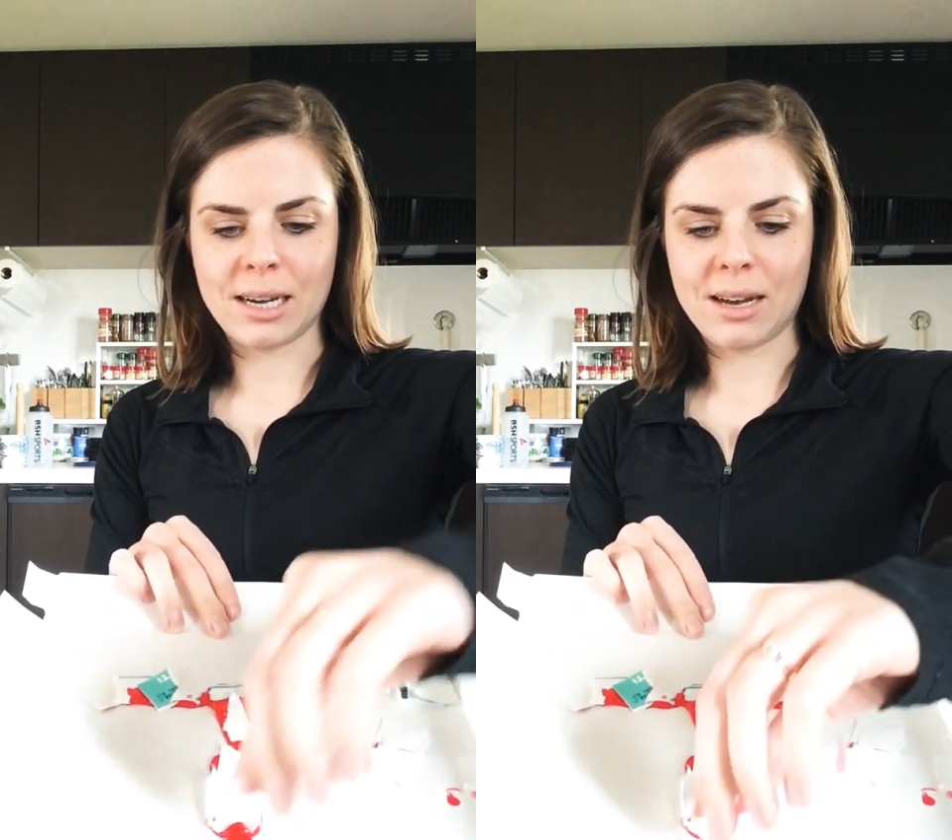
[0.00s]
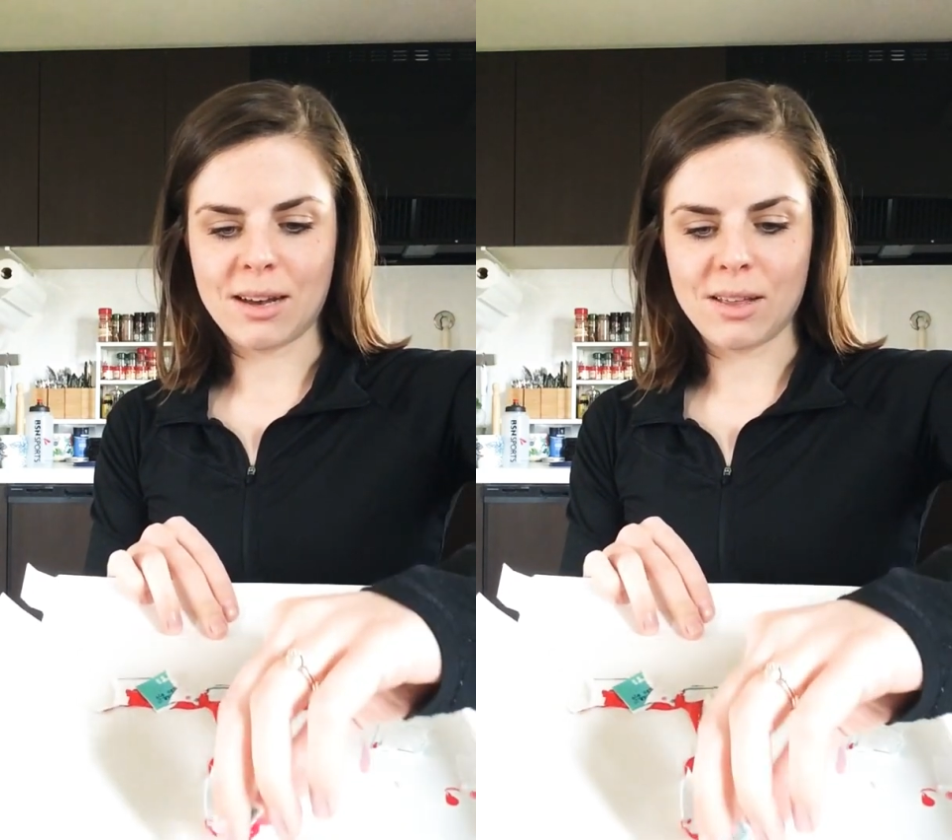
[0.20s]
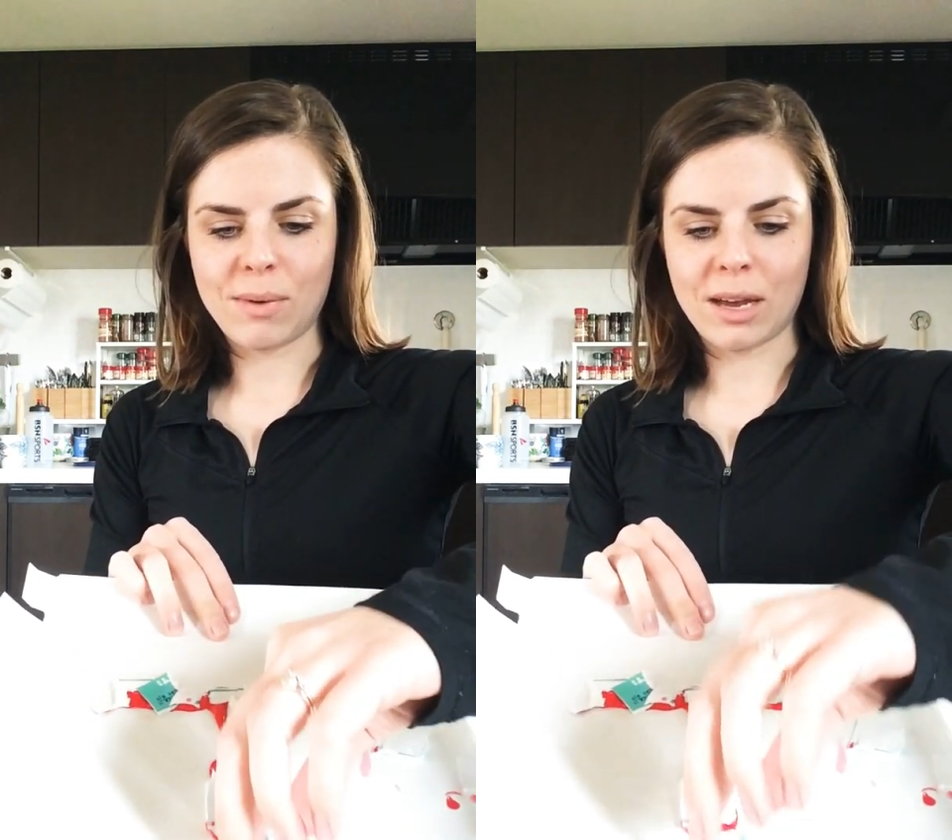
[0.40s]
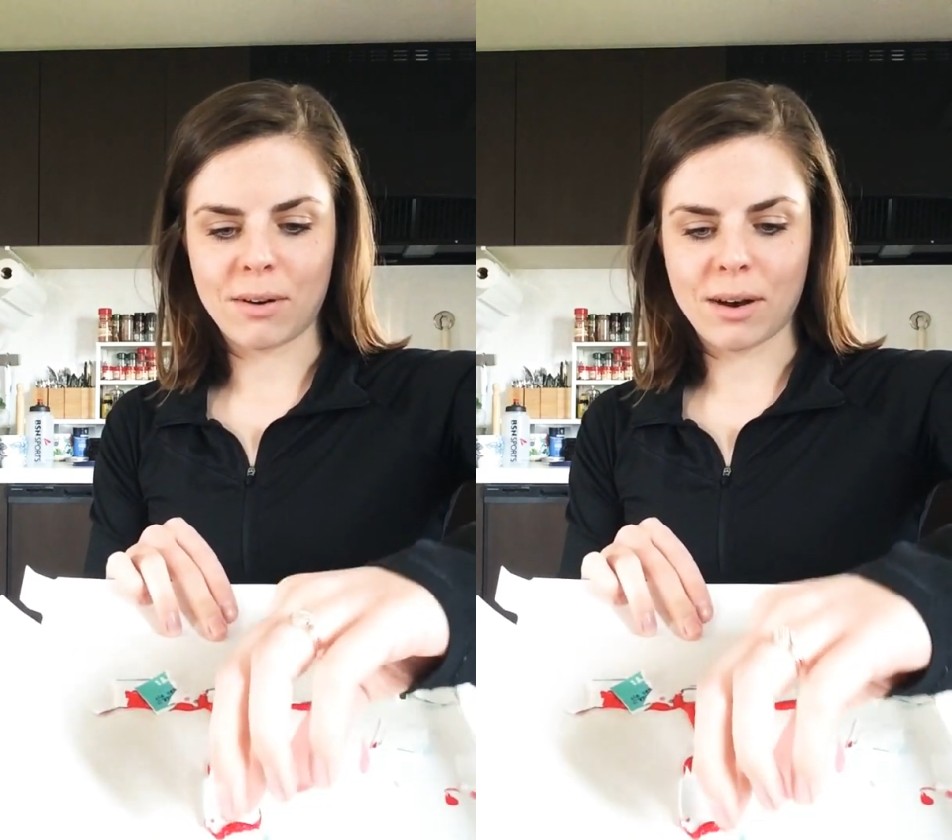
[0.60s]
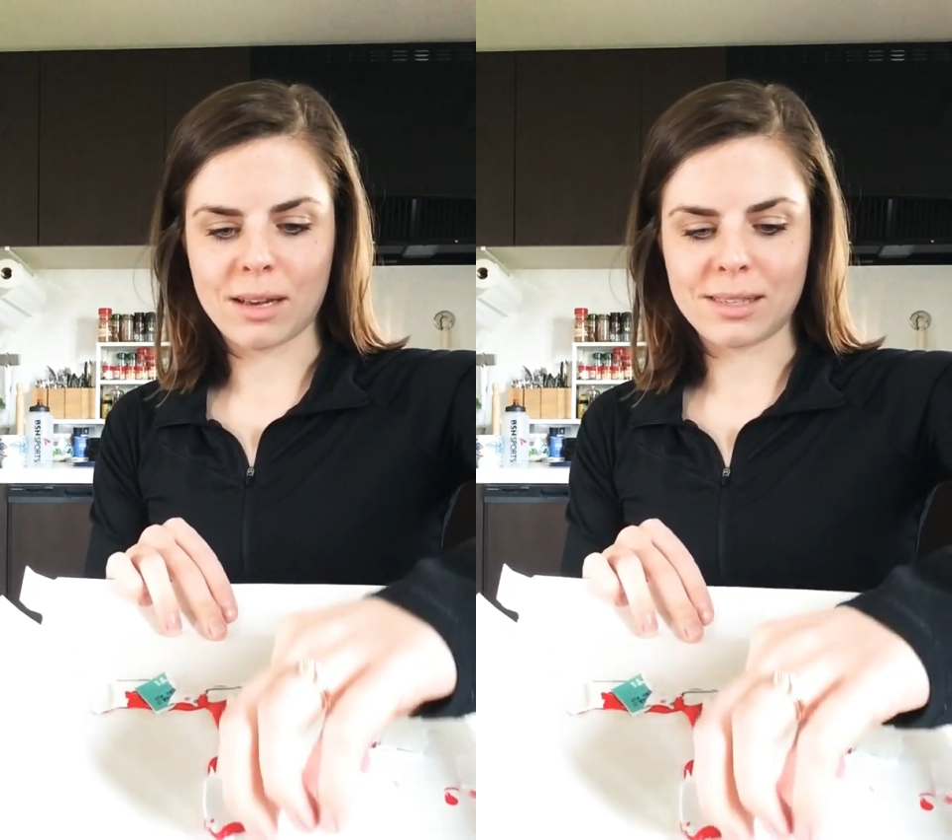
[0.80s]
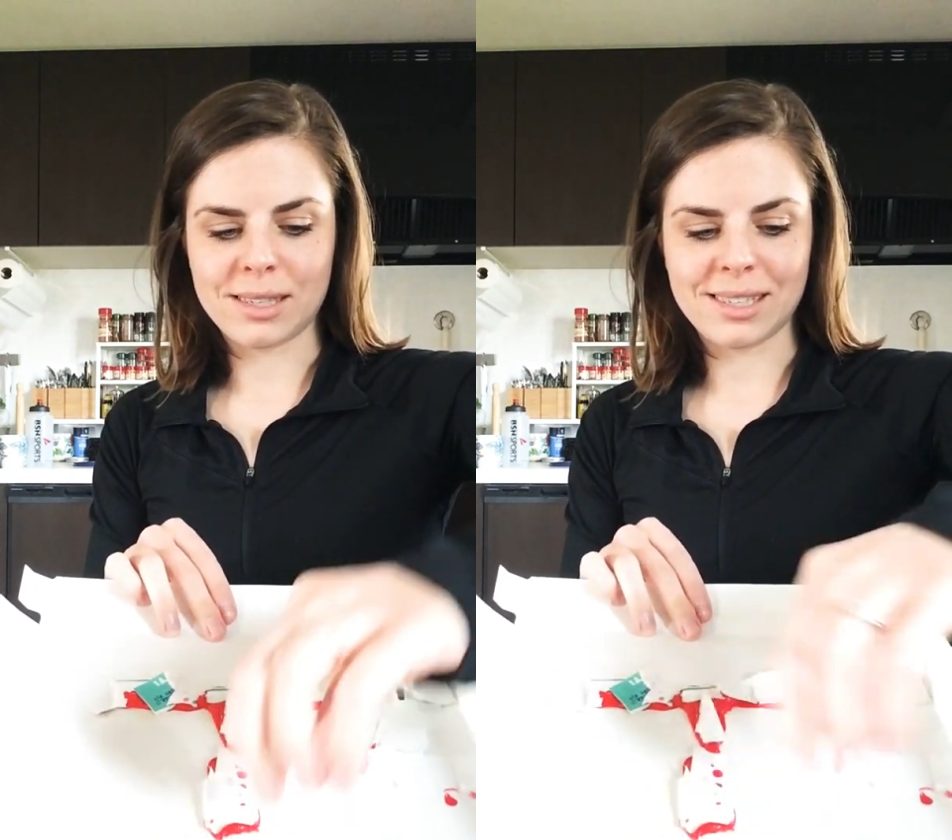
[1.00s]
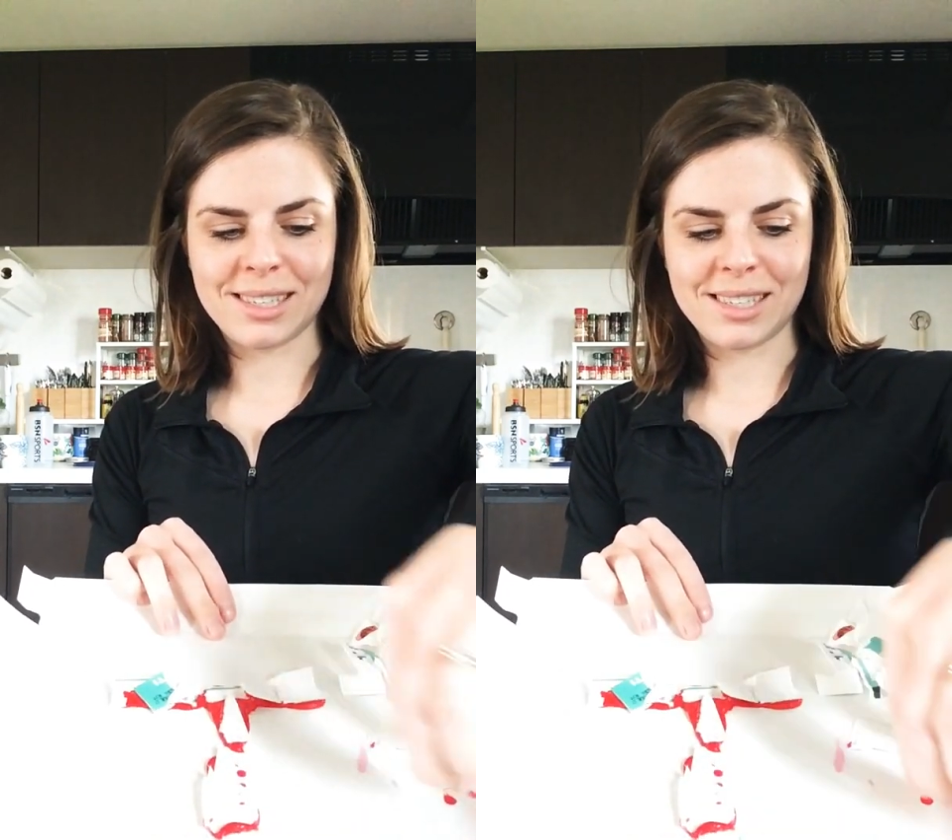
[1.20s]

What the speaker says: all the way across